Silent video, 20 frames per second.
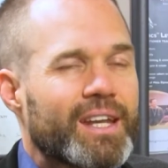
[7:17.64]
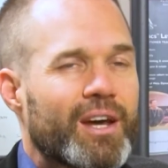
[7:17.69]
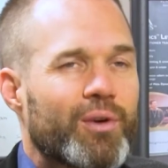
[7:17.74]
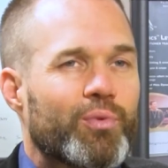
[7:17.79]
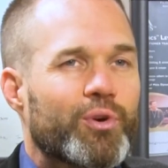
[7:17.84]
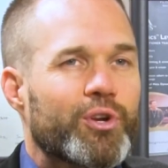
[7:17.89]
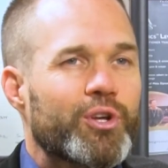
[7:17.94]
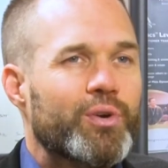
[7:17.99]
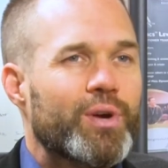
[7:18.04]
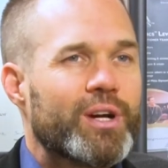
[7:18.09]
Now,
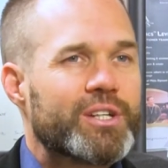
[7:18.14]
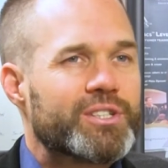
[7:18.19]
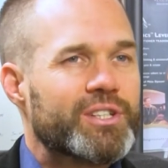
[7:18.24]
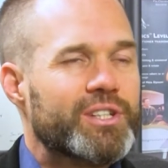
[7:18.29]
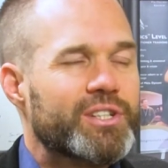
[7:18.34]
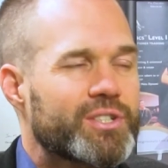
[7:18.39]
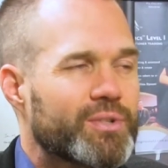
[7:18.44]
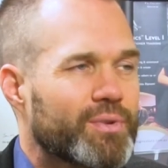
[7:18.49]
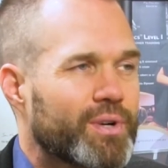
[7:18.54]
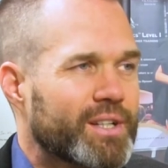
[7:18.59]
what are you
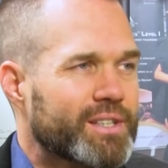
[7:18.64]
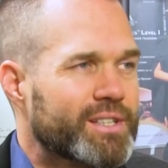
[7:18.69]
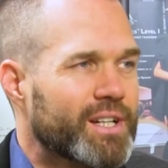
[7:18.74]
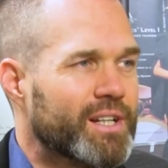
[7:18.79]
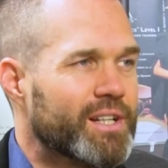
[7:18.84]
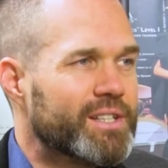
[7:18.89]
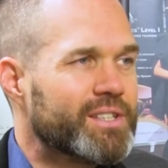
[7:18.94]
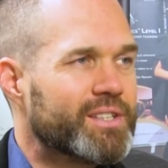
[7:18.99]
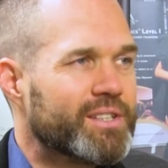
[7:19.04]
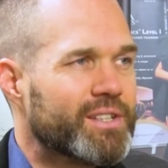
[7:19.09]
actually doing?
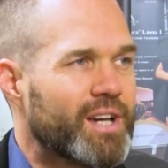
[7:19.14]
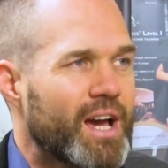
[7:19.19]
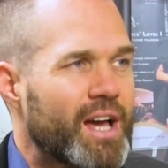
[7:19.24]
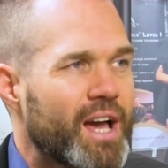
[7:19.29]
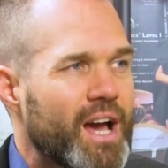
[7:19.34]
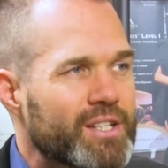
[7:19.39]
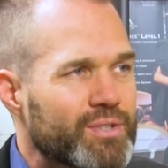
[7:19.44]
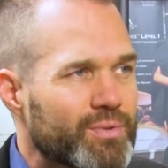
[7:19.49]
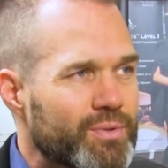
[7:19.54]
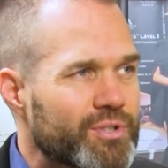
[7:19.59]
Tell us,
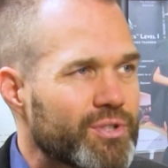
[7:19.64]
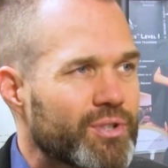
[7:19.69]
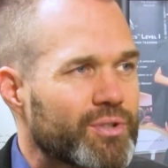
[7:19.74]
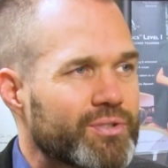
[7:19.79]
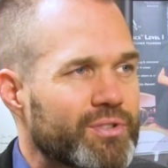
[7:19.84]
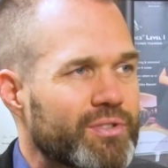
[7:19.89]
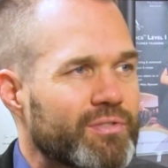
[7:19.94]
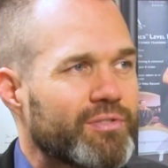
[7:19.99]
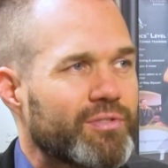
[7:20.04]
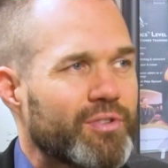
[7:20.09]
as a
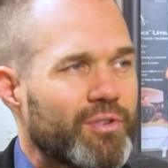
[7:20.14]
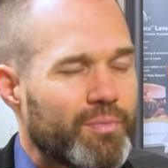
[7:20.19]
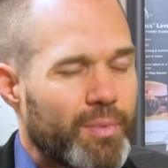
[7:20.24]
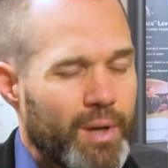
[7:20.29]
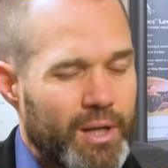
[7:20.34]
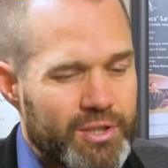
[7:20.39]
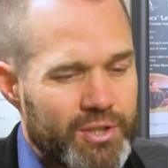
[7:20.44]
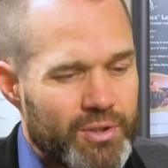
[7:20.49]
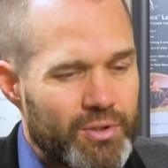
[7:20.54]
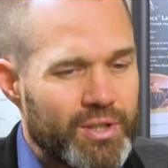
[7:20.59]
result of you've
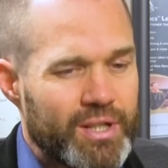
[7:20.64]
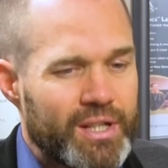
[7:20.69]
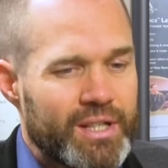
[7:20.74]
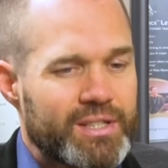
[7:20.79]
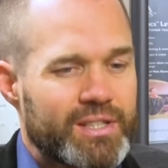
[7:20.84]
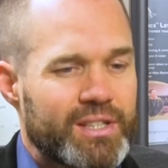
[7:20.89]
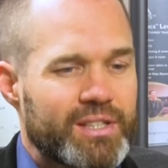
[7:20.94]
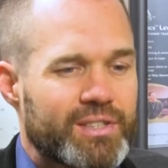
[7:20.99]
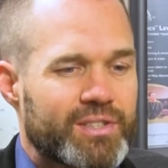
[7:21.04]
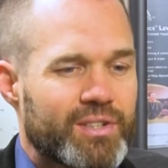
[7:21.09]
been 2
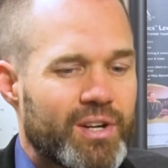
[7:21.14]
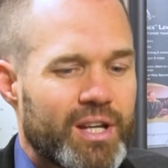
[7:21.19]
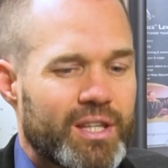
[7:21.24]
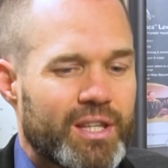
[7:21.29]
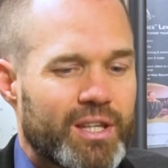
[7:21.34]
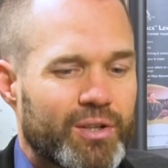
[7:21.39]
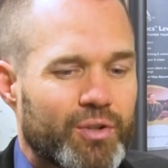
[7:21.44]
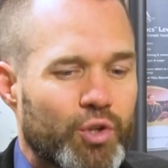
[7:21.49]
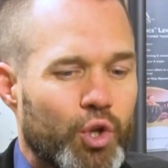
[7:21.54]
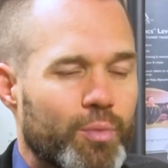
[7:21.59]
years inside
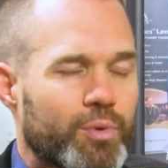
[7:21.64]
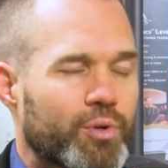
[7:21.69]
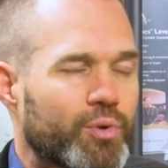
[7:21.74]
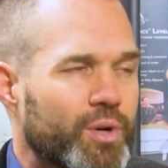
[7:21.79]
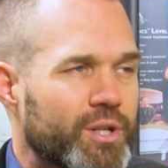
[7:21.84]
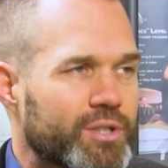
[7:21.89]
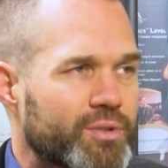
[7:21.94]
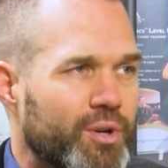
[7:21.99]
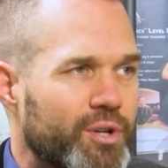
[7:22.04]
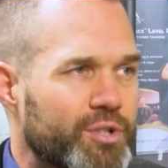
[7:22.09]
the Global
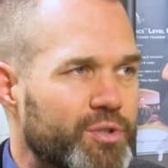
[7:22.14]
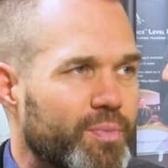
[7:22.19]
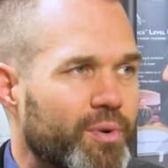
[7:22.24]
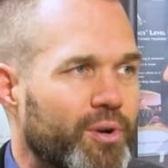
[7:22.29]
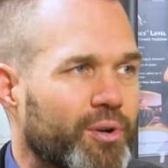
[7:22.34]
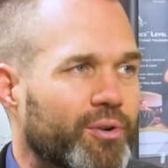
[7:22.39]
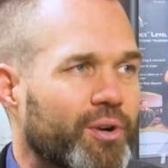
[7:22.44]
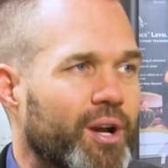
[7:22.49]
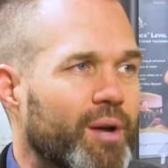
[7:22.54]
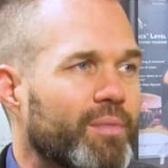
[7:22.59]
Quest Coach
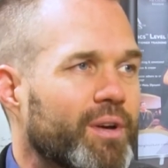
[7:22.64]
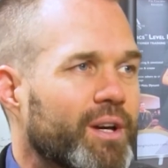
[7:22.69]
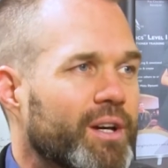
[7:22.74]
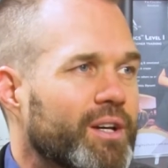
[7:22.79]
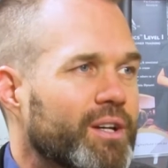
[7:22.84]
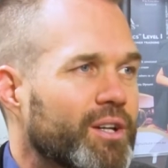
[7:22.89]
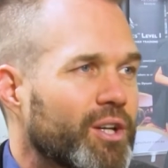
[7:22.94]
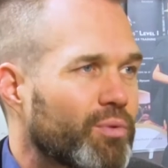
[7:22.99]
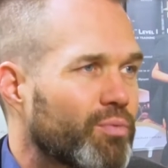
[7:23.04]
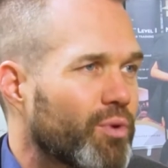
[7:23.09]
program,
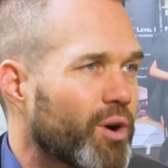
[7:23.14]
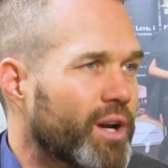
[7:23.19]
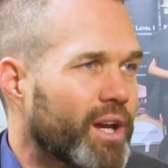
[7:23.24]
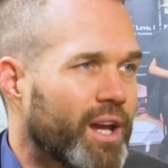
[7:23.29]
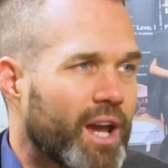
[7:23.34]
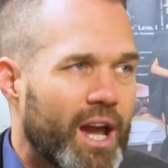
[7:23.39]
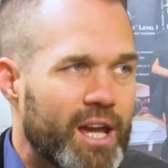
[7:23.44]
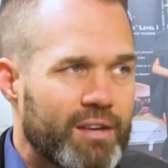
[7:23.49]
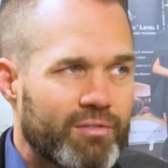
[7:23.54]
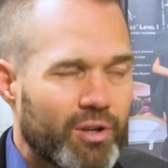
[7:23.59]
you're
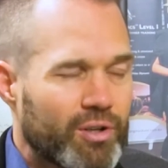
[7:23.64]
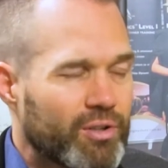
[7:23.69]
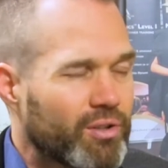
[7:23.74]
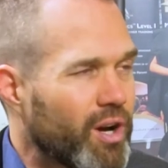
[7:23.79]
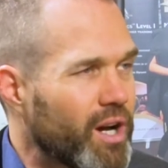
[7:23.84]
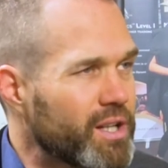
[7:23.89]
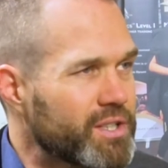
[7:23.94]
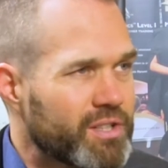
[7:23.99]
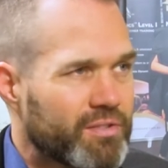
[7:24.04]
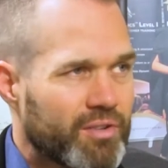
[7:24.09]
rocking out, you've got
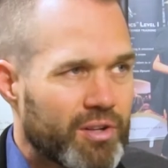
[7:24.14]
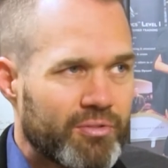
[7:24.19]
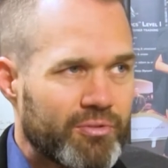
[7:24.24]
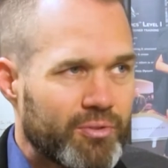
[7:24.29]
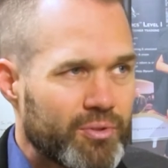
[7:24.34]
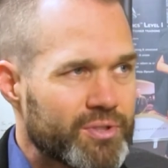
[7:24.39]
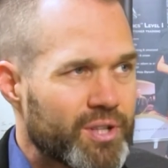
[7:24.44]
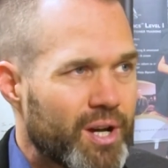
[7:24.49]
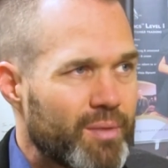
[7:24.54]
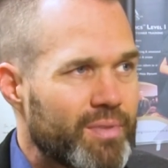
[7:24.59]
clients, you've got a
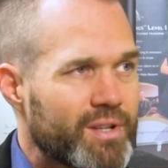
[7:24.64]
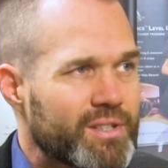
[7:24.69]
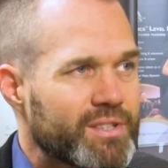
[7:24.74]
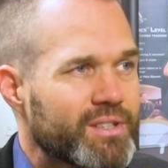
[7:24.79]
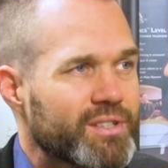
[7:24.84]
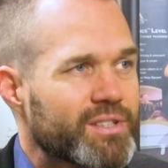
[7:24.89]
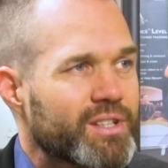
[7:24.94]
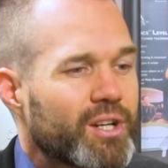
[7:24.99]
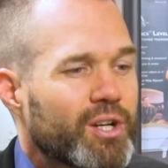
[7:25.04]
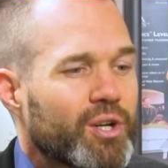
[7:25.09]
full-time
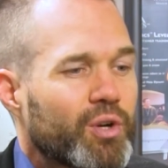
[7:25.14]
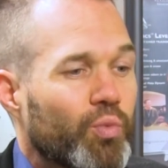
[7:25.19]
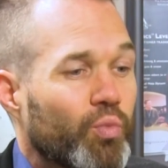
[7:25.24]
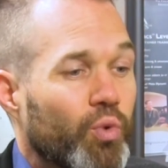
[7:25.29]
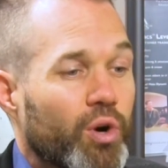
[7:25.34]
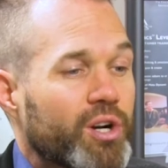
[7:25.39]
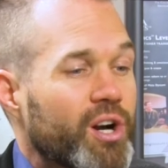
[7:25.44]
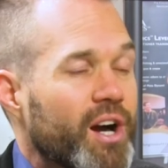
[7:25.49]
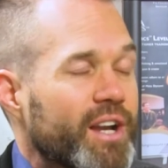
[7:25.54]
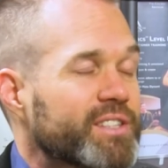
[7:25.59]
business.
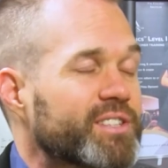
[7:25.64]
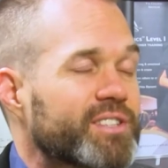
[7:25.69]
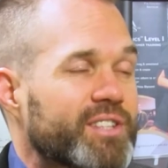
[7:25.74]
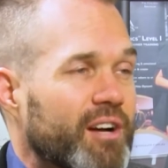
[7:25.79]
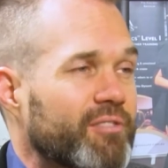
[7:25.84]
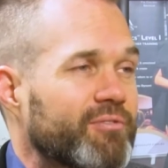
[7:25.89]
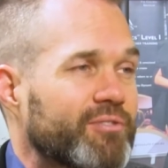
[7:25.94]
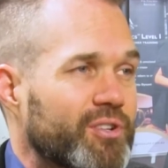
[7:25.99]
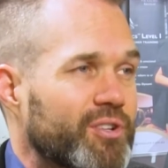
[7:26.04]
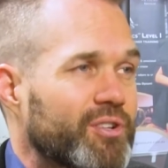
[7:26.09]
What kind of
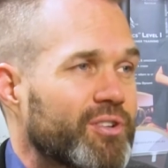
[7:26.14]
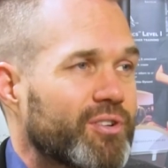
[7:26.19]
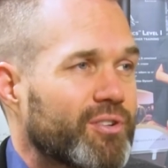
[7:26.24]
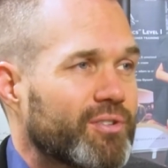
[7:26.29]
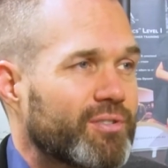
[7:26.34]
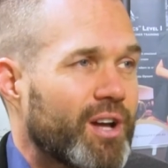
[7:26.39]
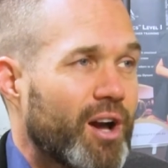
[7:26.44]
stuff do you do?